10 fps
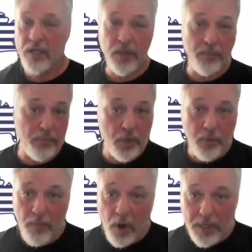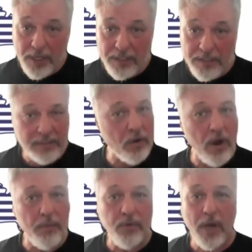the book markets, they're
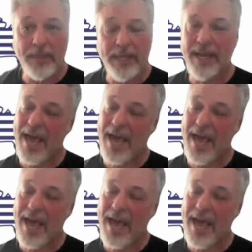all propaganda.